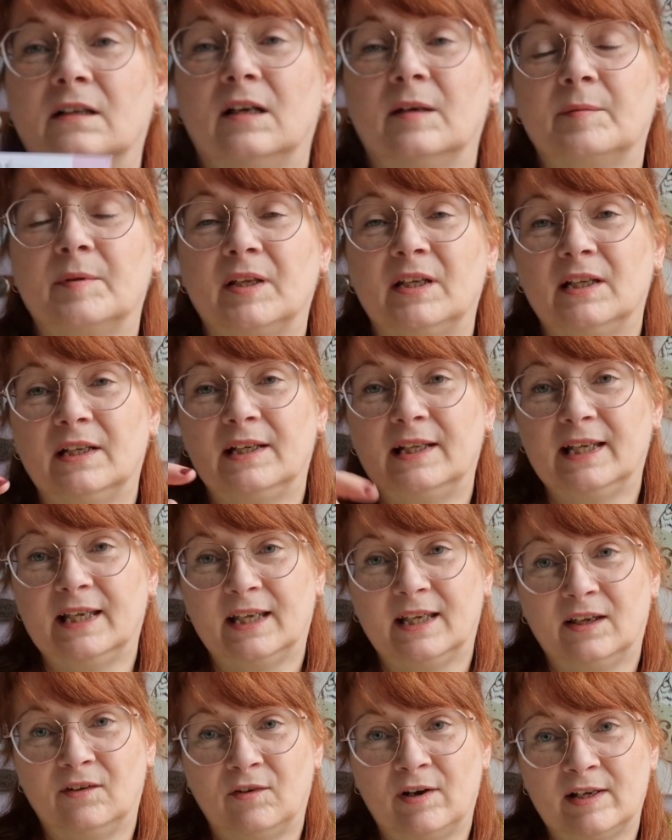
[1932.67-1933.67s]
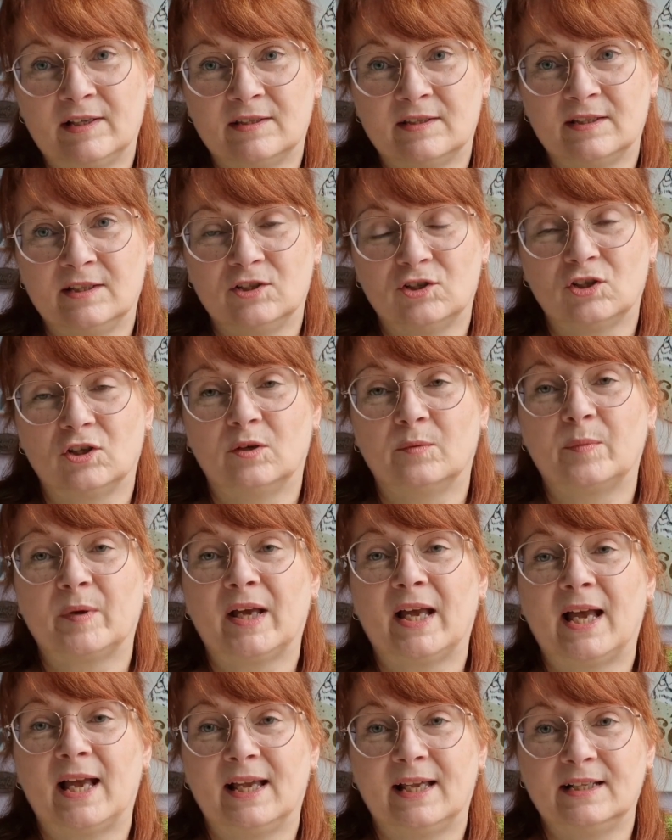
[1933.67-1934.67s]
I'm going to link her Etsy shop
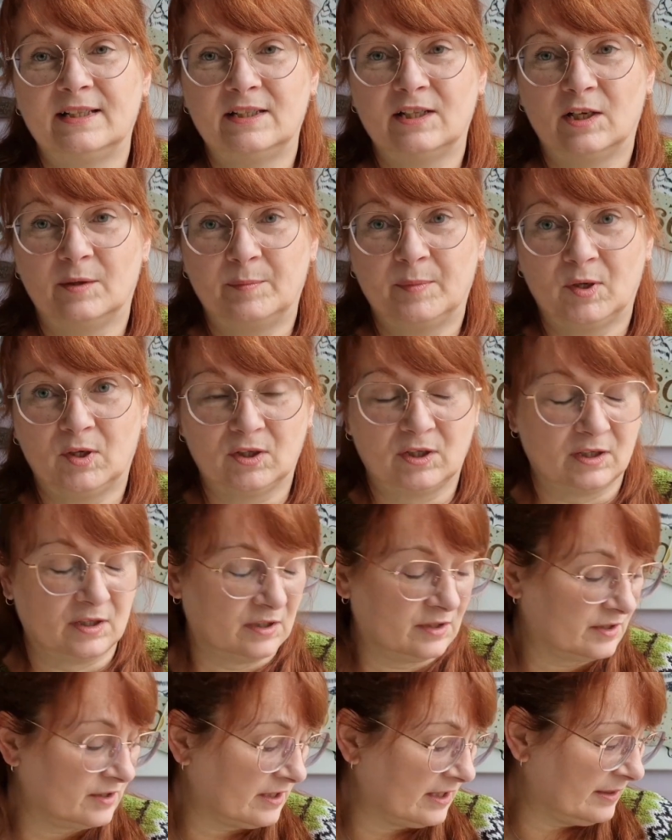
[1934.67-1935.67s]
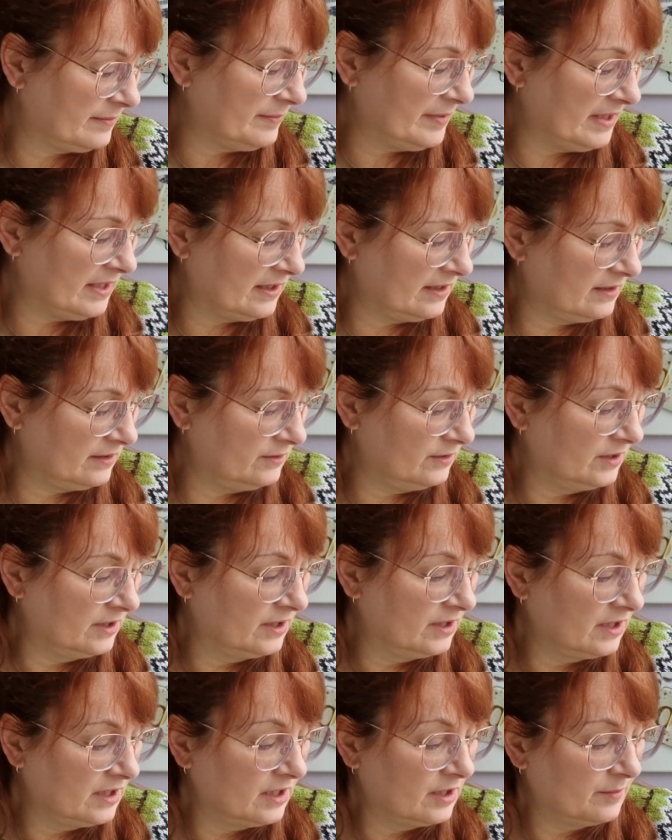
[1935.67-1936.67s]
and her podcast down below,
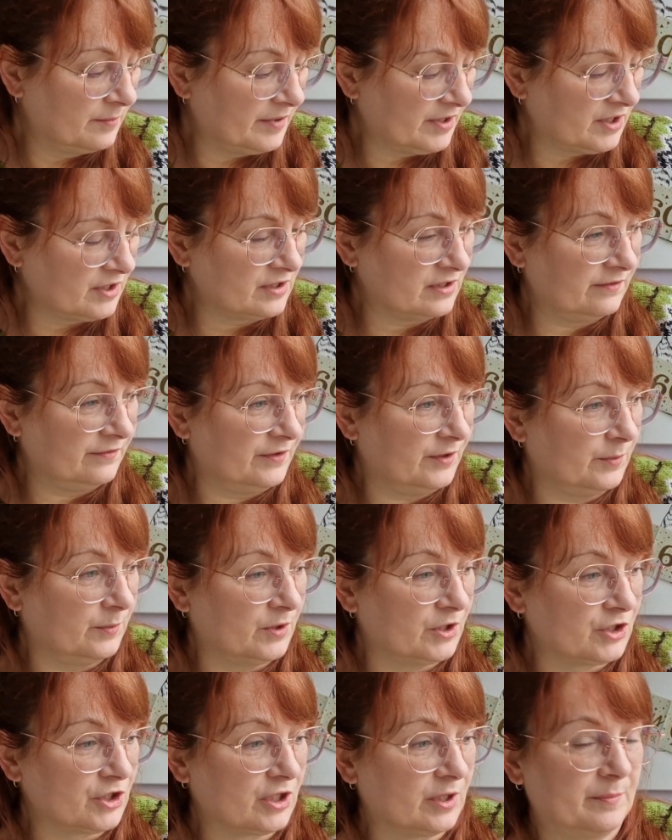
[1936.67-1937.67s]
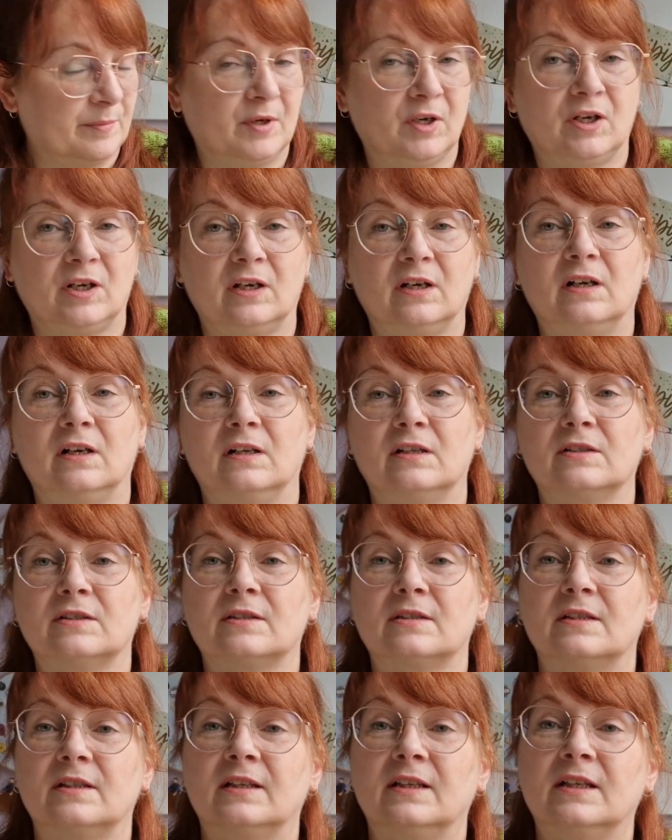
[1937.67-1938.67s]
because if you watch her
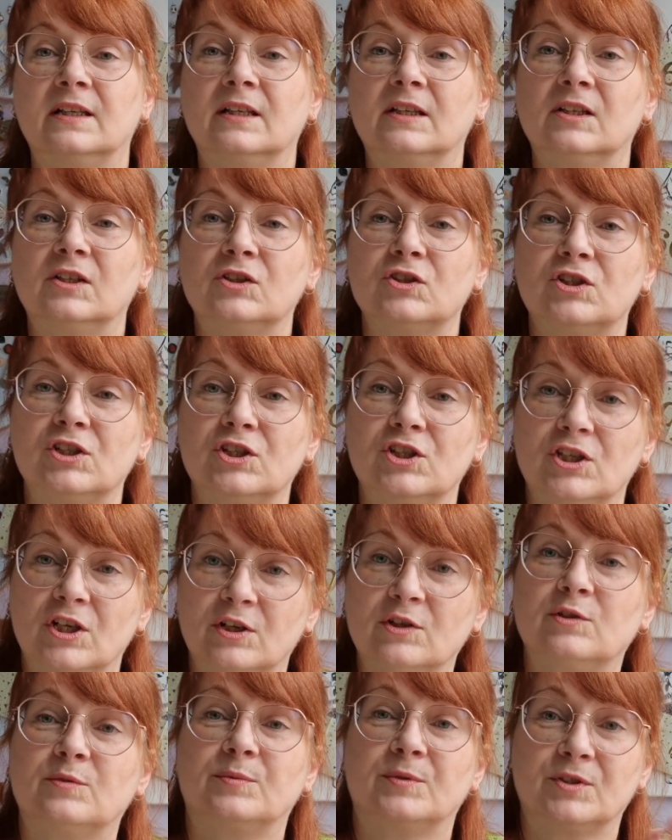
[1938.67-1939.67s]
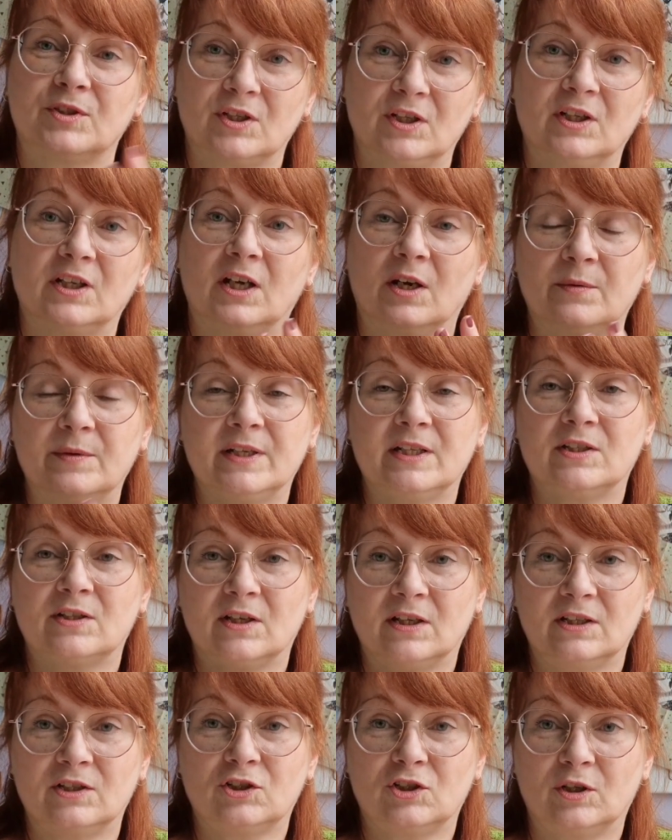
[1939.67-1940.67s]
podcast, she shows what's going to go
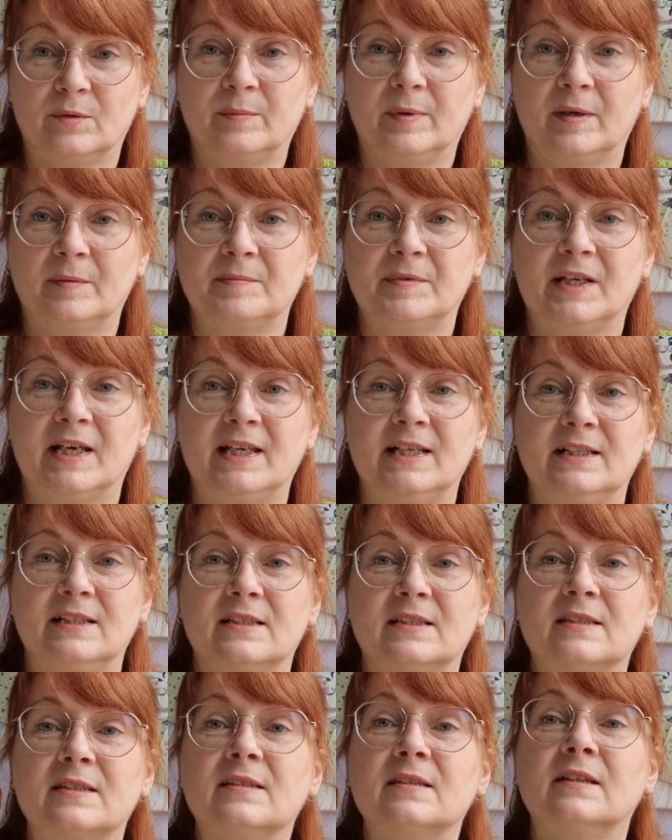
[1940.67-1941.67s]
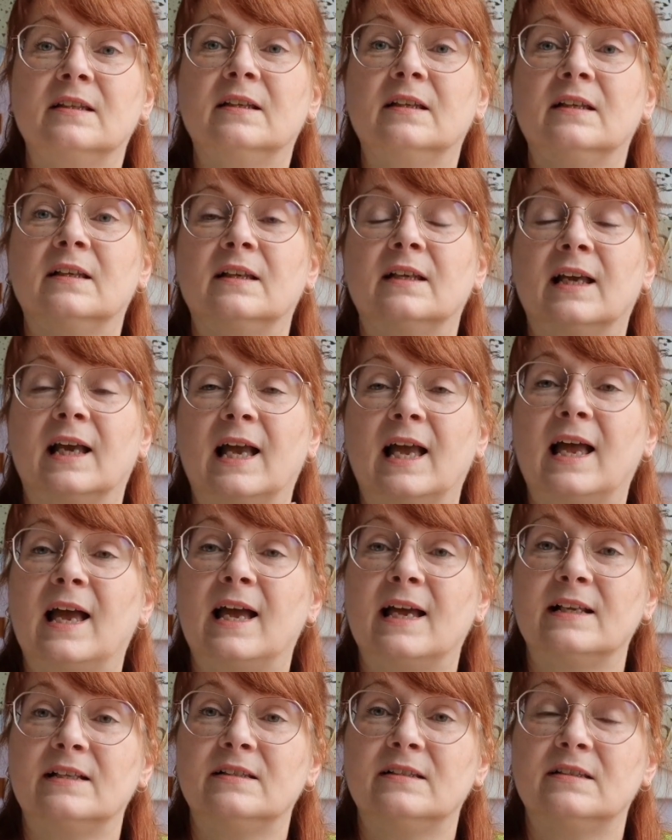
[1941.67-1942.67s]
into her shop updates,
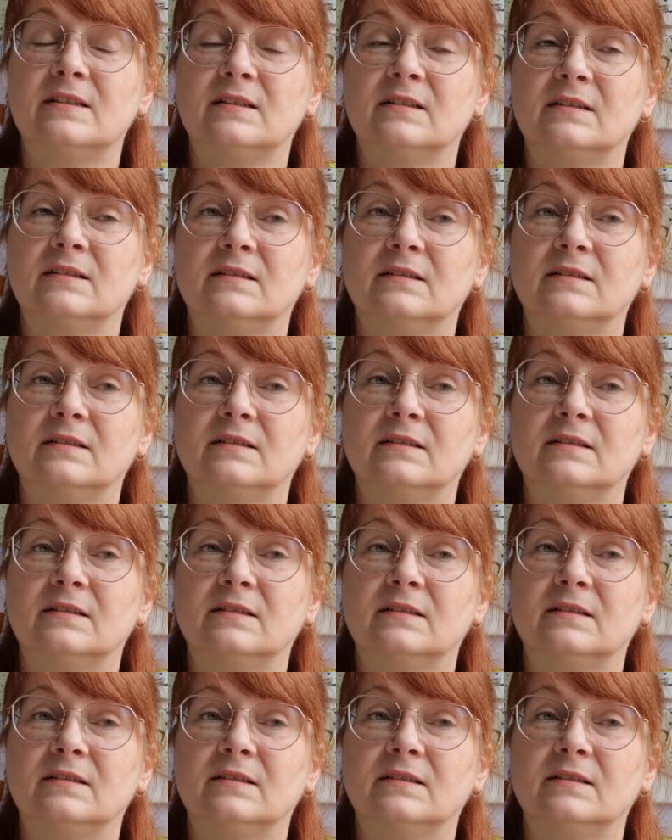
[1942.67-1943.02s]
and